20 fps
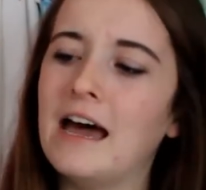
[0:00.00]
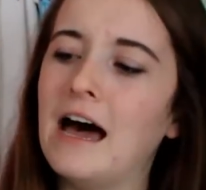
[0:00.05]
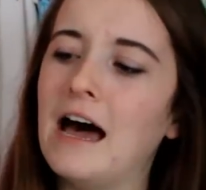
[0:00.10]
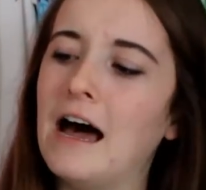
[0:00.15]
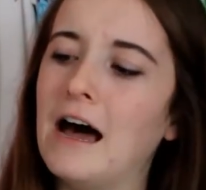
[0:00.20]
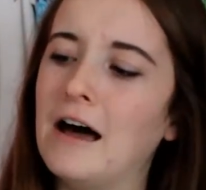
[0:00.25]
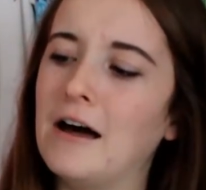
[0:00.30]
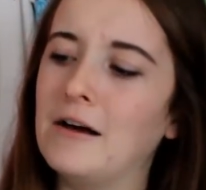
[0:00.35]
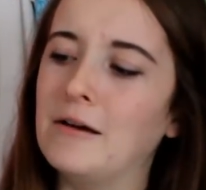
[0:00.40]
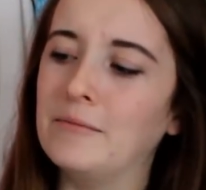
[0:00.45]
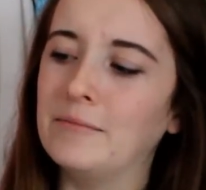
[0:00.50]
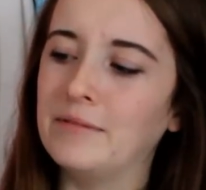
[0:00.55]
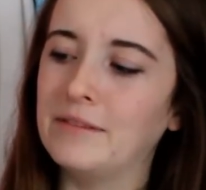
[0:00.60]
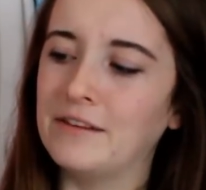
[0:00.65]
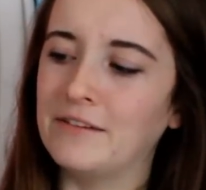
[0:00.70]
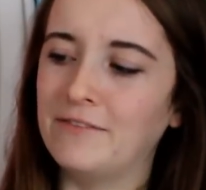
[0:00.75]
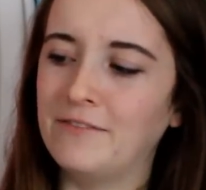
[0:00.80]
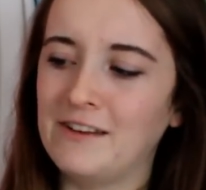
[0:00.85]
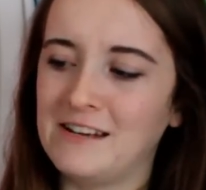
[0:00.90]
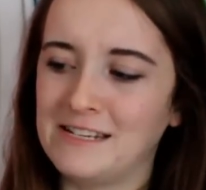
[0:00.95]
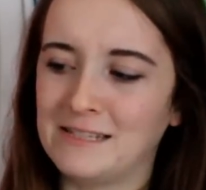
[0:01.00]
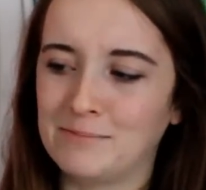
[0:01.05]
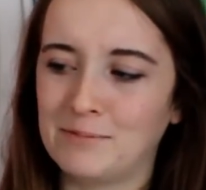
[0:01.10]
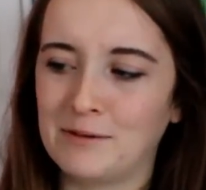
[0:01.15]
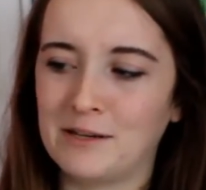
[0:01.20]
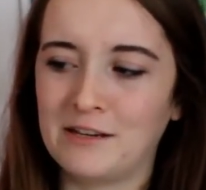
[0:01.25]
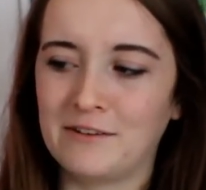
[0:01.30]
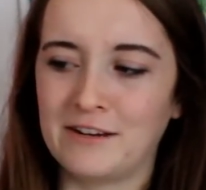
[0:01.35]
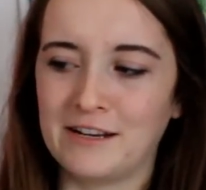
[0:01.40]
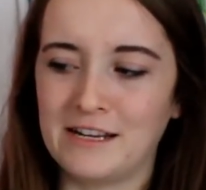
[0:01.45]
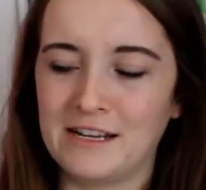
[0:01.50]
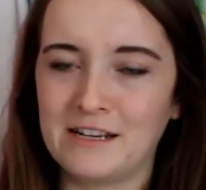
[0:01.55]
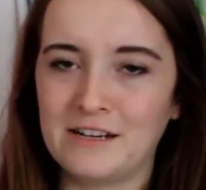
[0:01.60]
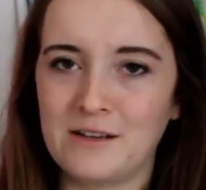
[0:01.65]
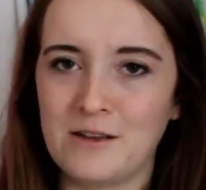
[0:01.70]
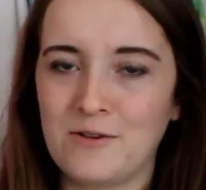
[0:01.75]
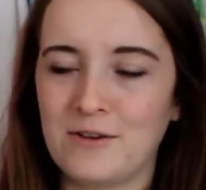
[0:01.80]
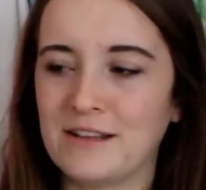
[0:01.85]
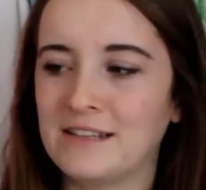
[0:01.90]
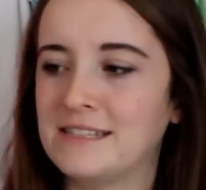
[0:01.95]
The faceplate right here
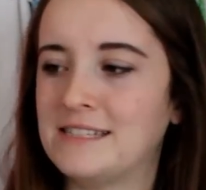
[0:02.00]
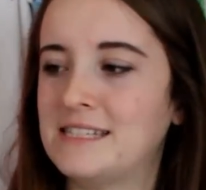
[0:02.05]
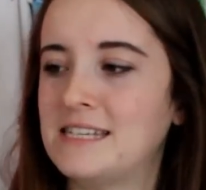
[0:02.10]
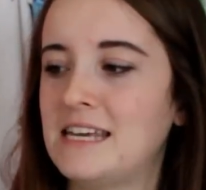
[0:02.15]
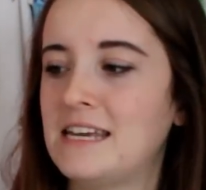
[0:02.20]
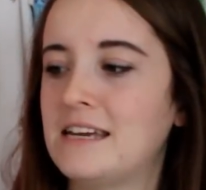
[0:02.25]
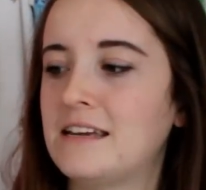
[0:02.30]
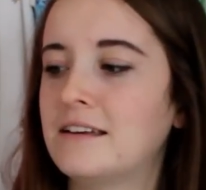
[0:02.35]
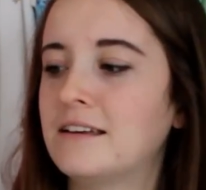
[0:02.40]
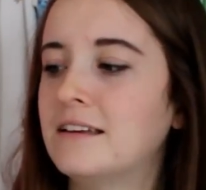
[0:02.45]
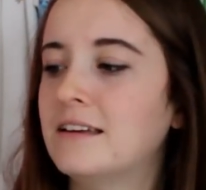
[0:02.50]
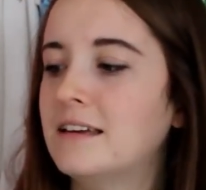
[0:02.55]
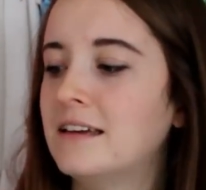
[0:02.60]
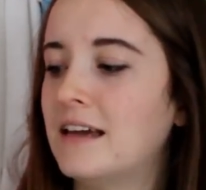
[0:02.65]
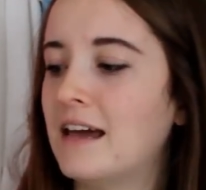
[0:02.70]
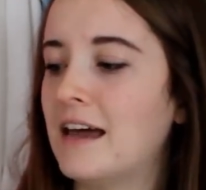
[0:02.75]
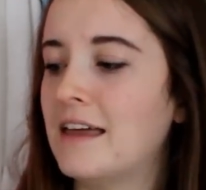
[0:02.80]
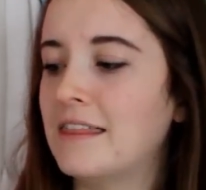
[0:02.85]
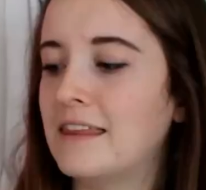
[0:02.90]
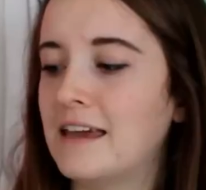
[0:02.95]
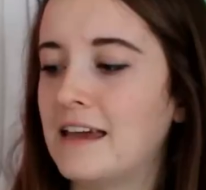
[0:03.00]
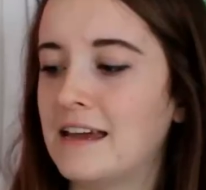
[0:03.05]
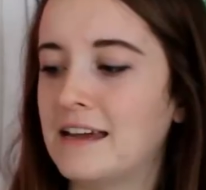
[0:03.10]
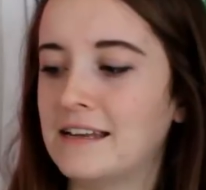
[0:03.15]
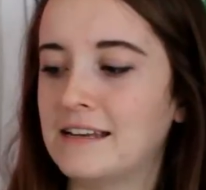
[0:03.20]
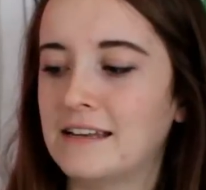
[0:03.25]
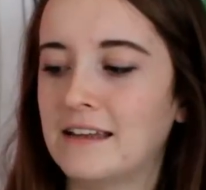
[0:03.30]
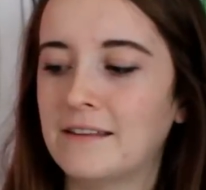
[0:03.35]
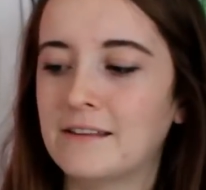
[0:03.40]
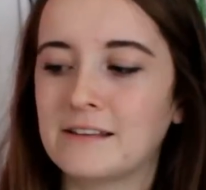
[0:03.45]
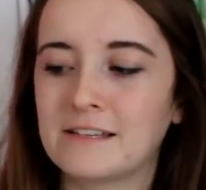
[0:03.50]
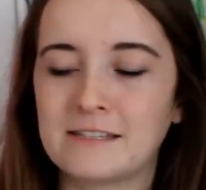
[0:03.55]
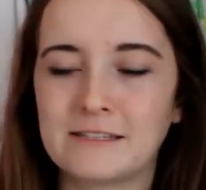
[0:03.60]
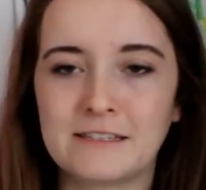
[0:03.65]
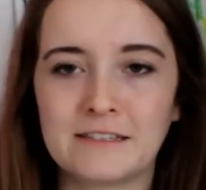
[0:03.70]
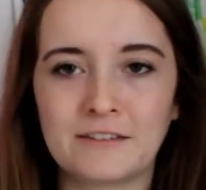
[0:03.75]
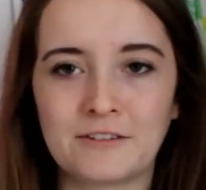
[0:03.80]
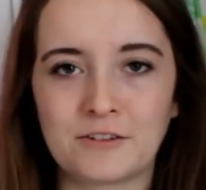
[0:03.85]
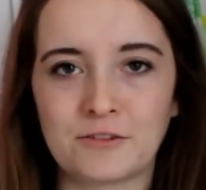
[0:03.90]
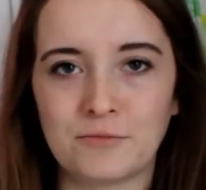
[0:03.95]
you can see, and then
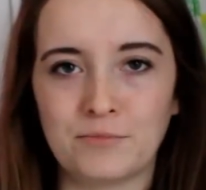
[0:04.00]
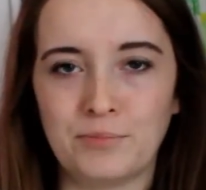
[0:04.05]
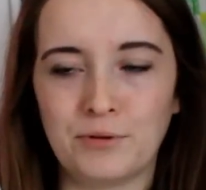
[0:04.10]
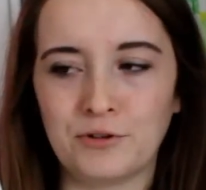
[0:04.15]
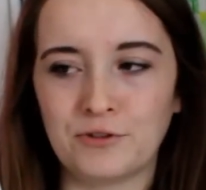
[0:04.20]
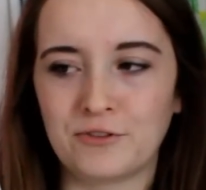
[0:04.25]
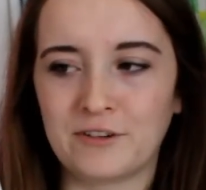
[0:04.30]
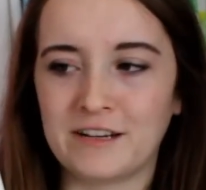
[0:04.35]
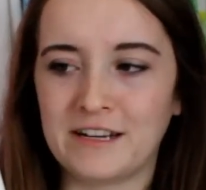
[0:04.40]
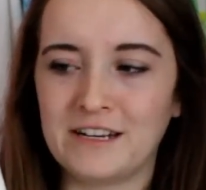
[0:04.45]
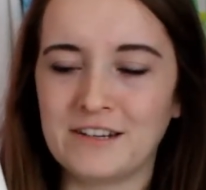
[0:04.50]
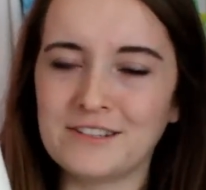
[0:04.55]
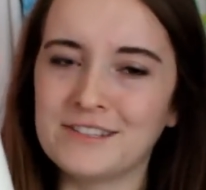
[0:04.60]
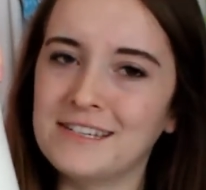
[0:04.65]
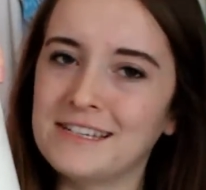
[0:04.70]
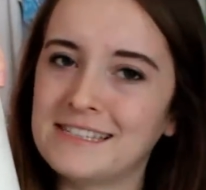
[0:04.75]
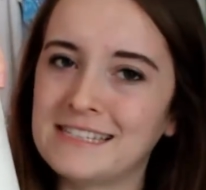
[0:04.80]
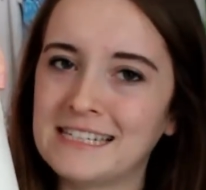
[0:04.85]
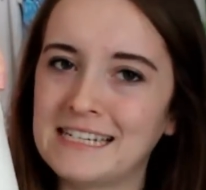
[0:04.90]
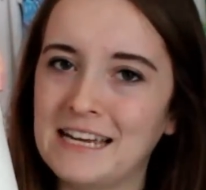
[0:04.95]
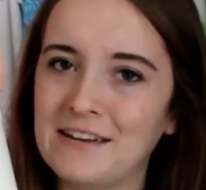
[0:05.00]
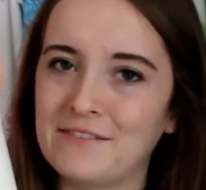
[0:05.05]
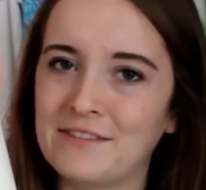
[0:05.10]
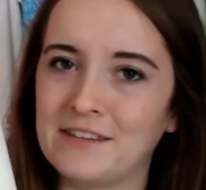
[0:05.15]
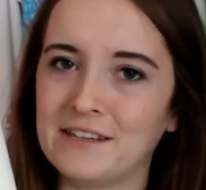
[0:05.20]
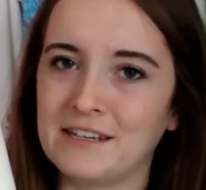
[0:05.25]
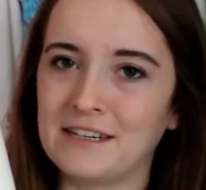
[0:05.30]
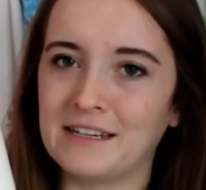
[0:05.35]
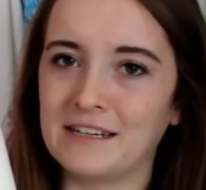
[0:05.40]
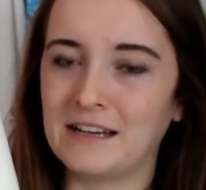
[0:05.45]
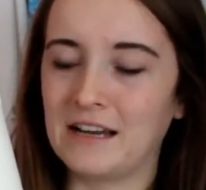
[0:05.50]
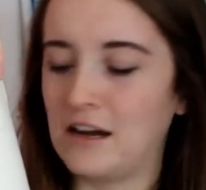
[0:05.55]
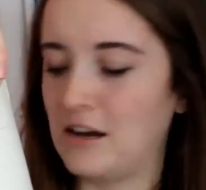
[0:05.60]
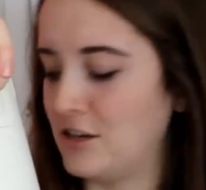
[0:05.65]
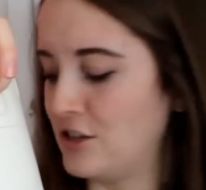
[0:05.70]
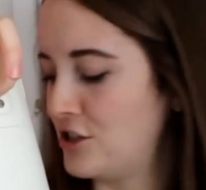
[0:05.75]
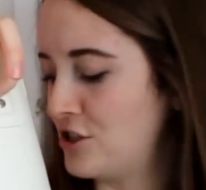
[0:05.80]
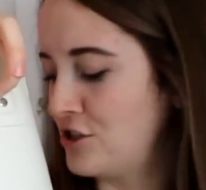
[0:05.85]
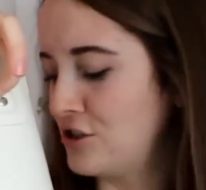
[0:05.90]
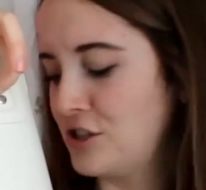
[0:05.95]
this little bolt right here doesn't have the
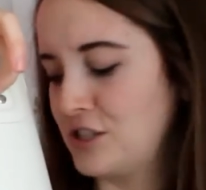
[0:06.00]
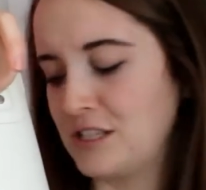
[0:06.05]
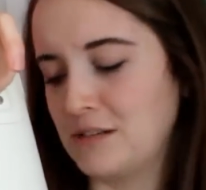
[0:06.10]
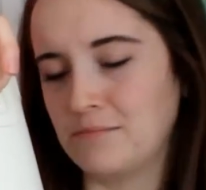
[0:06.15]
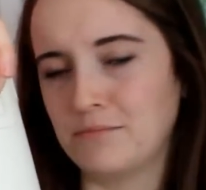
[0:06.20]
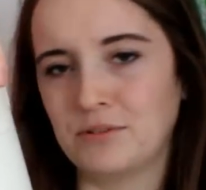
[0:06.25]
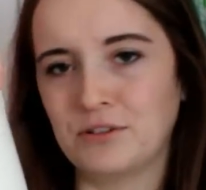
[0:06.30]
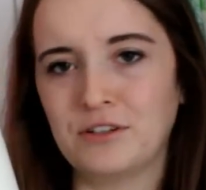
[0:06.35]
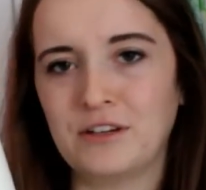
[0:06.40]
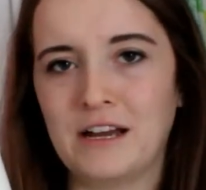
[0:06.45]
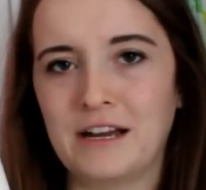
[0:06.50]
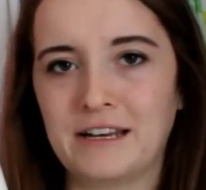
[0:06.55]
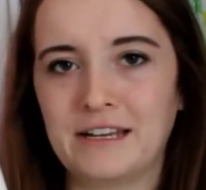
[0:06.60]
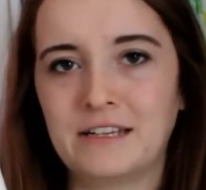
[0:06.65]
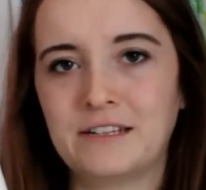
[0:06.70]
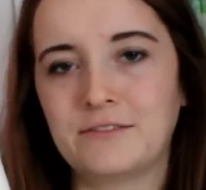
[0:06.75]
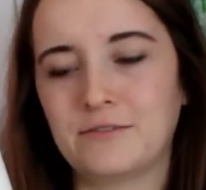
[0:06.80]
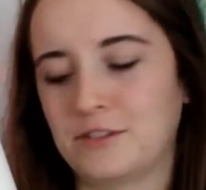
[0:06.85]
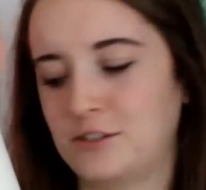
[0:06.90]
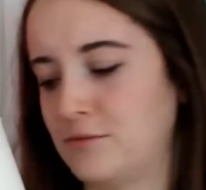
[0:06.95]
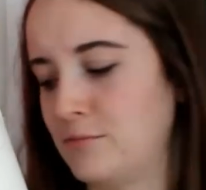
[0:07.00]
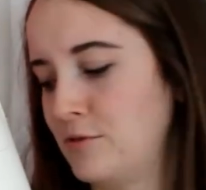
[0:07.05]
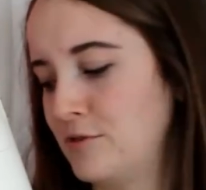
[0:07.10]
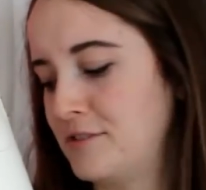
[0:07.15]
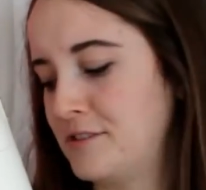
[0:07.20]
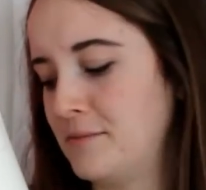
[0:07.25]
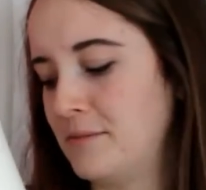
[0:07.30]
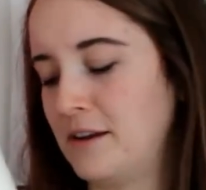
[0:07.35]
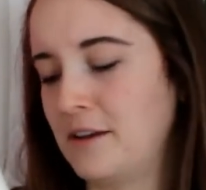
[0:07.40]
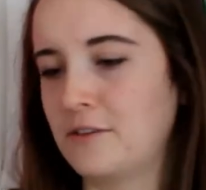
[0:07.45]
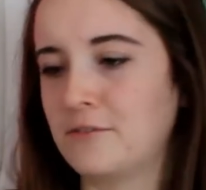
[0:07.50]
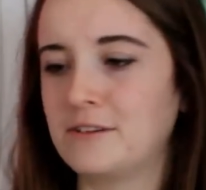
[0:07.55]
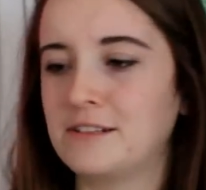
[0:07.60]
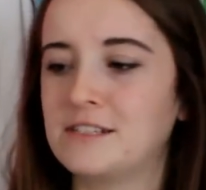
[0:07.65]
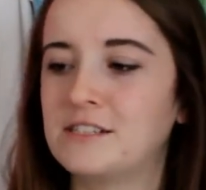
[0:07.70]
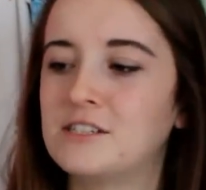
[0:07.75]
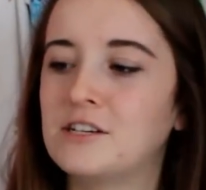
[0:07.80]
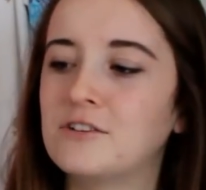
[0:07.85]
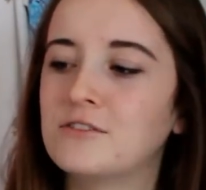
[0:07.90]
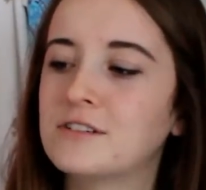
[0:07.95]
Hunter symbol on it, which most of my other
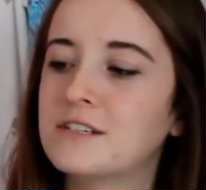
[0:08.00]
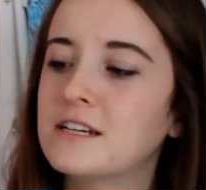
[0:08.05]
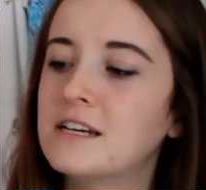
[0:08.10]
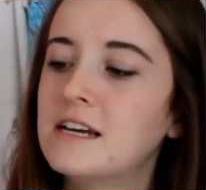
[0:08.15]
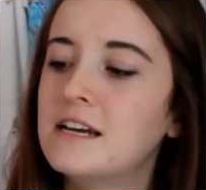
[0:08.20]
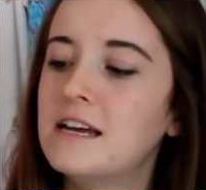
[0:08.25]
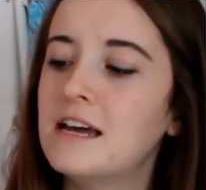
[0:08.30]
ones don't.